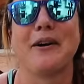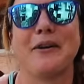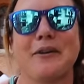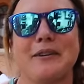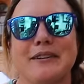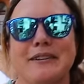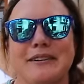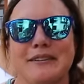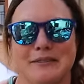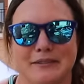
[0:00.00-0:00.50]

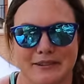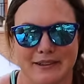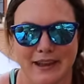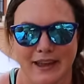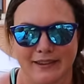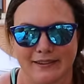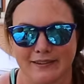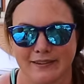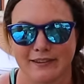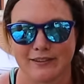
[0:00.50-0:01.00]
Europe.
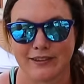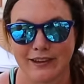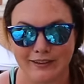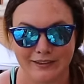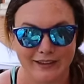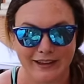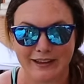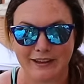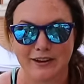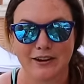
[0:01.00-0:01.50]
Yes, it's
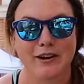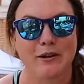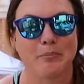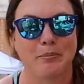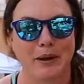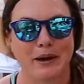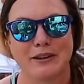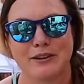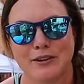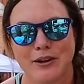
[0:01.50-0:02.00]
less like Europe,
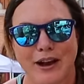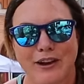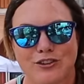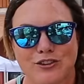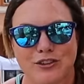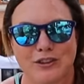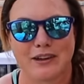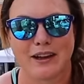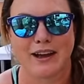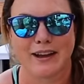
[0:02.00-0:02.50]
but you
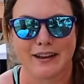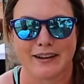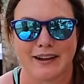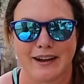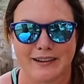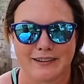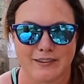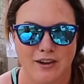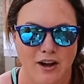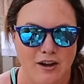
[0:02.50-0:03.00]
actually got an
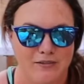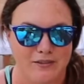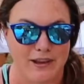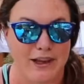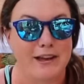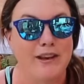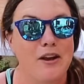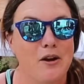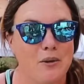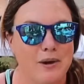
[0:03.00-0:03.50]
iced coffee.
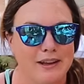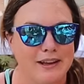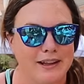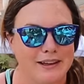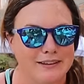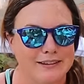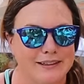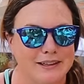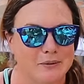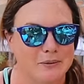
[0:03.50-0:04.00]
I know in
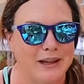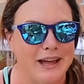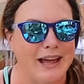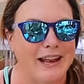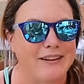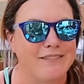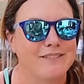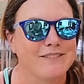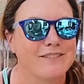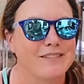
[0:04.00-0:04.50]
Italy we
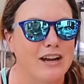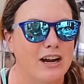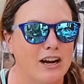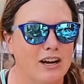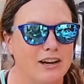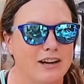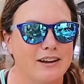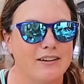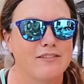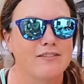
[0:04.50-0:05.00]
had a
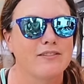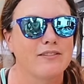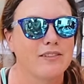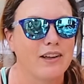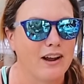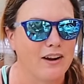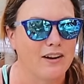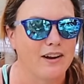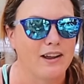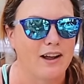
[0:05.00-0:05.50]
very,
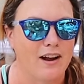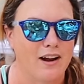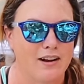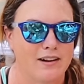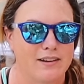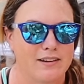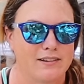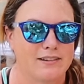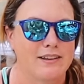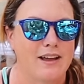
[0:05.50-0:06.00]
very
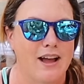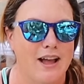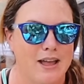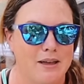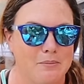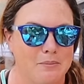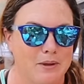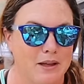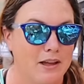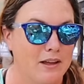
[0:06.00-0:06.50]
hard
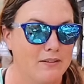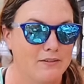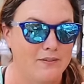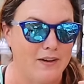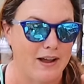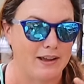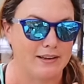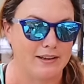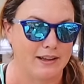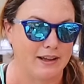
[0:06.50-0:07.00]
time
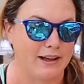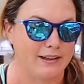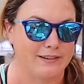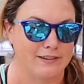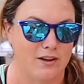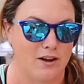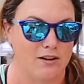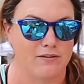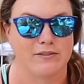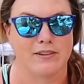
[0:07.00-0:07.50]
finding
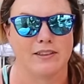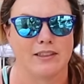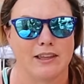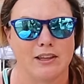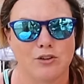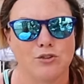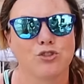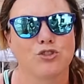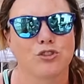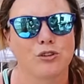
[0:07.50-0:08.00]
iced coffee. They
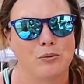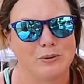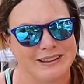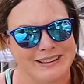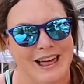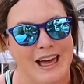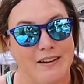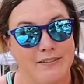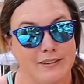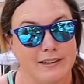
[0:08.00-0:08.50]
usually would
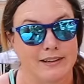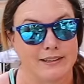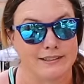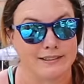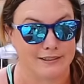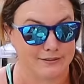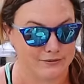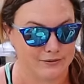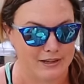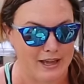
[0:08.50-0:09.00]
laugh at
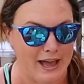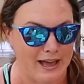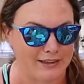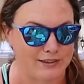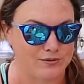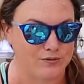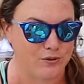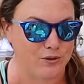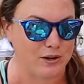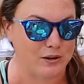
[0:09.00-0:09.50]
us if we
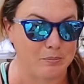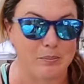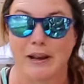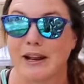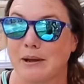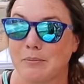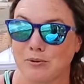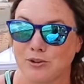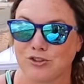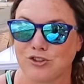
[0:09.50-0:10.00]
asked for it, but
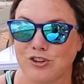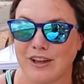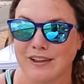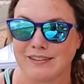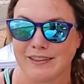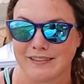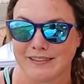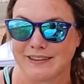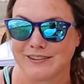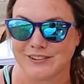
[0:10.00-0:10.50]
I appreciate
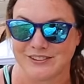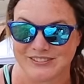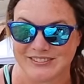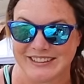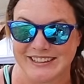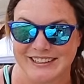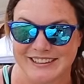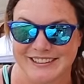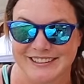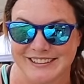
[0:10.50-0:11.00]
that they serve it
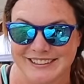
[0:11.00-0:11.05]
here.